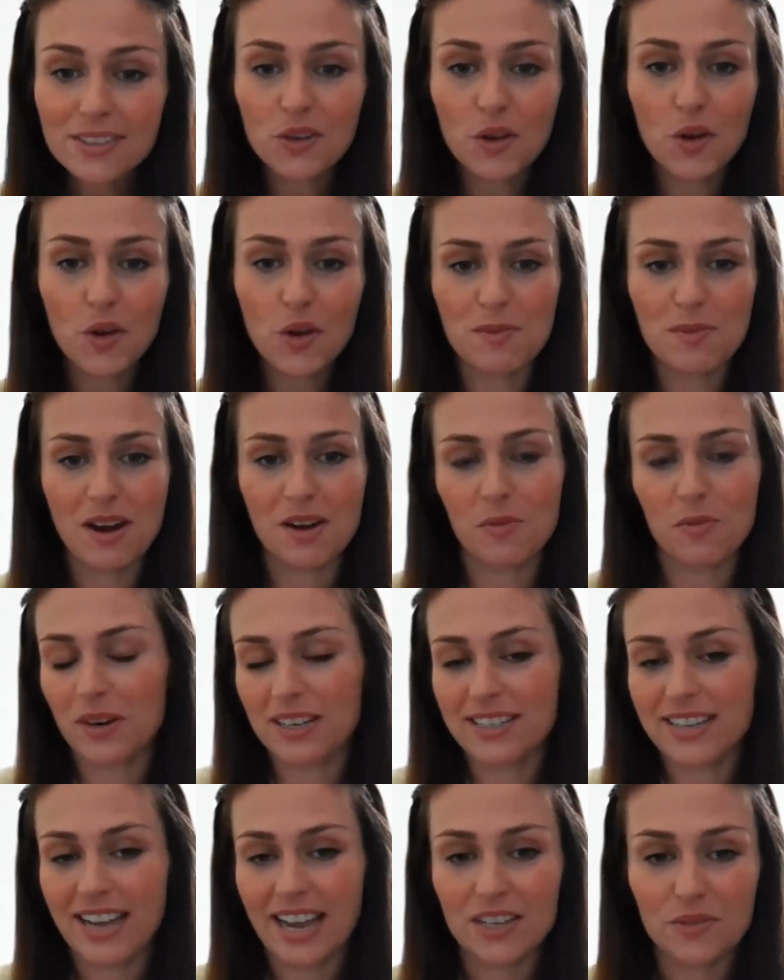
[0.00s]
heard about what a
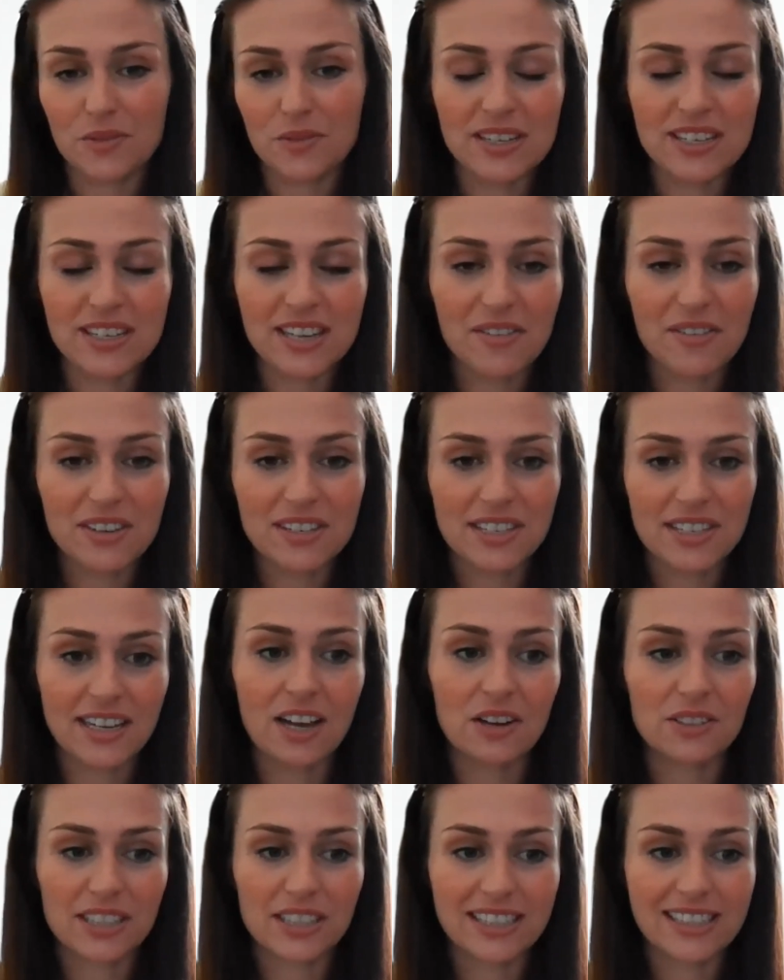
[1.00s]
tax-free savings
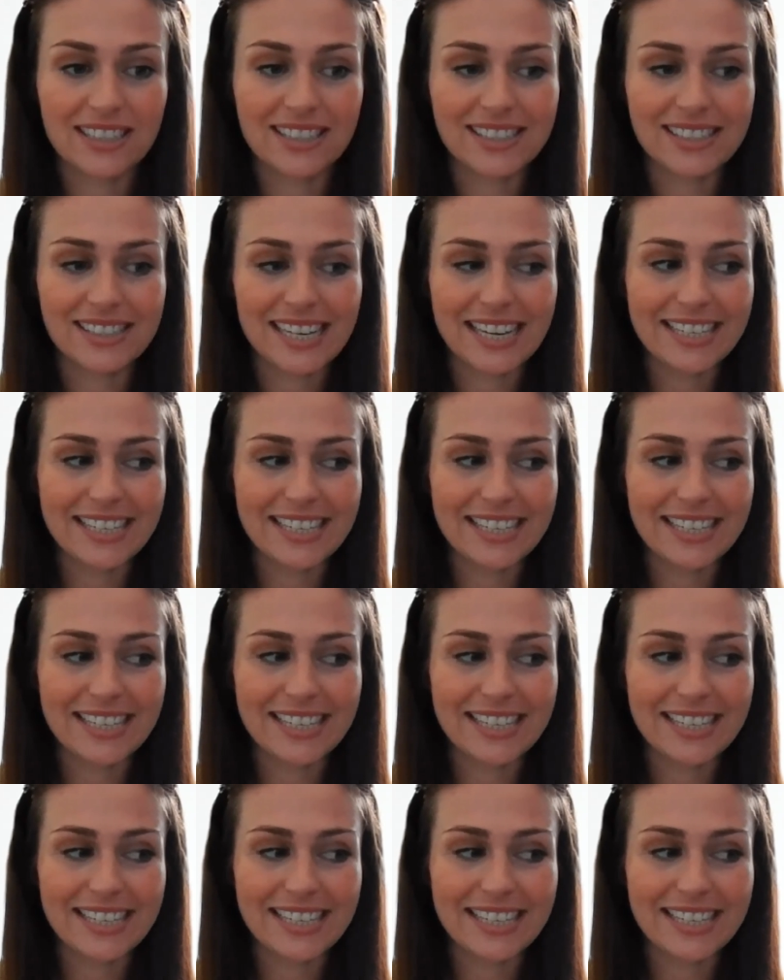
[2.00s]
account is,